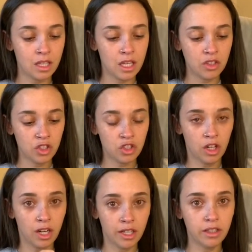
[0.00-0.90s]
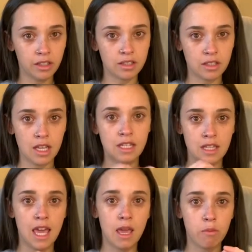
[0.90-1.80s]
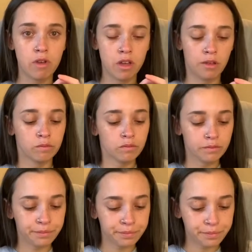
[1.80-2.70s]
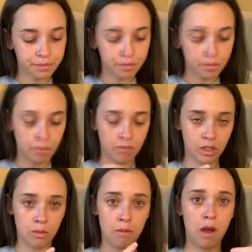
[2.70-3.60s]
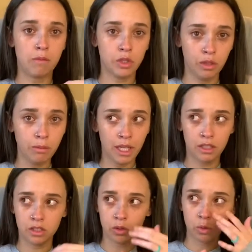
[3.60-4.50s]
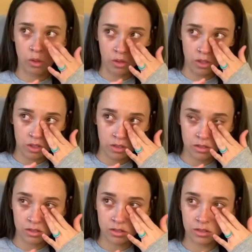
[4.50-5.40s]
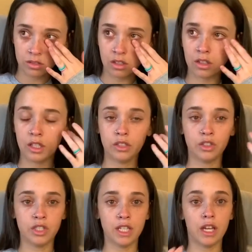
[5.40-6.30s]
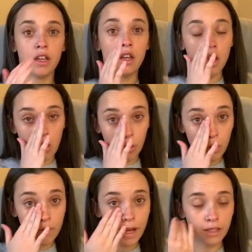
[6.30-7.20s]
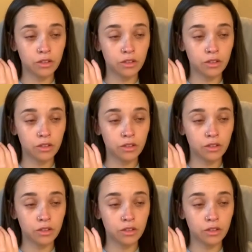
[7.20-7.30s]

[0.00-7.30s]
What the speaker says: she's trying to escape. I So my mom took me out of school. She said, we're going back to